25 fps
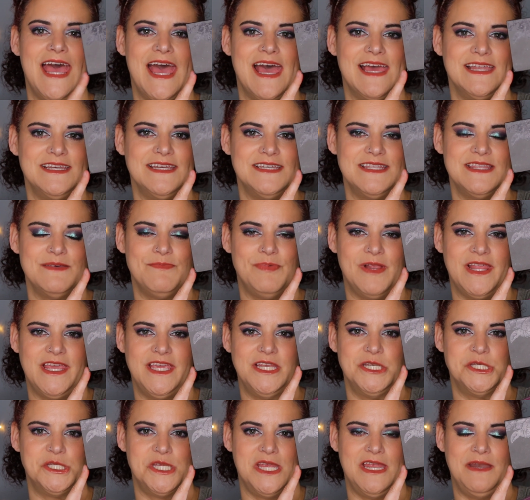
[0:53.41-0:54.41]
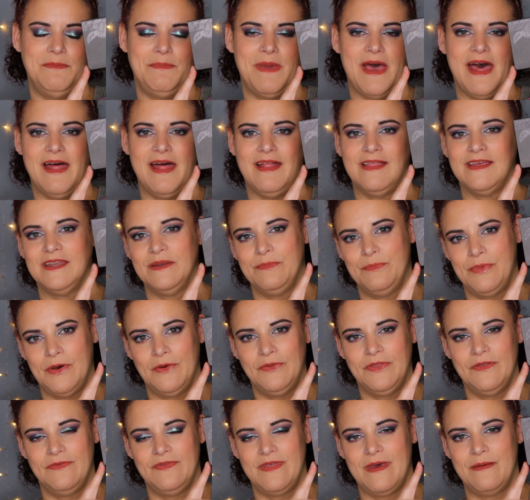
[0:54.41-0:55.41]
and the Plain Jane palette,
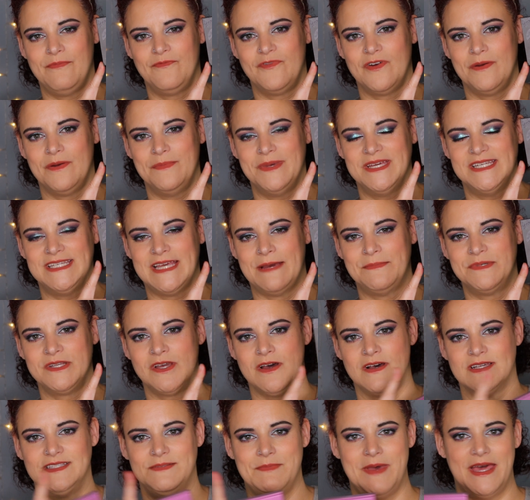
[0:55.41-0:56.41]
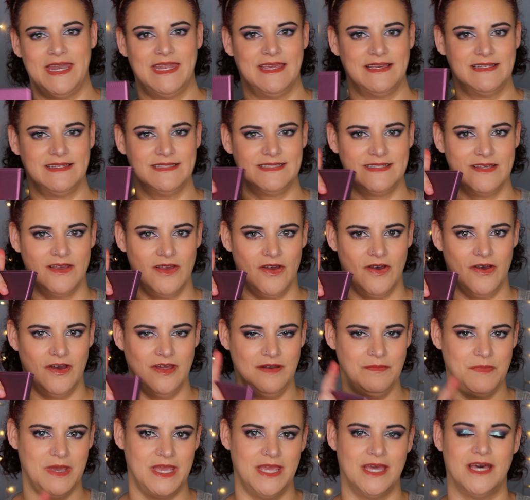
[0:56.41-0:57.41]
both of them from Adept Cosmetics,
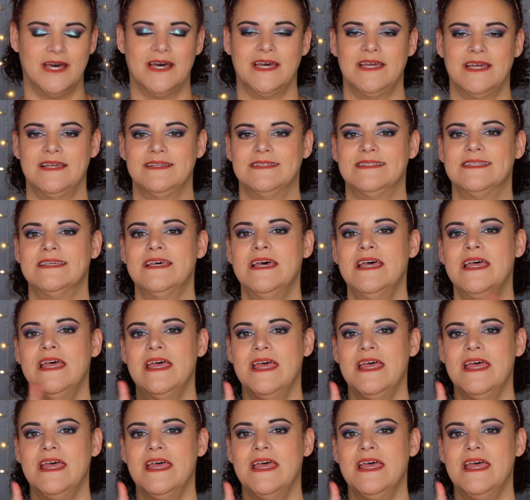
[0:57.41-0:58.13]
on my eyes.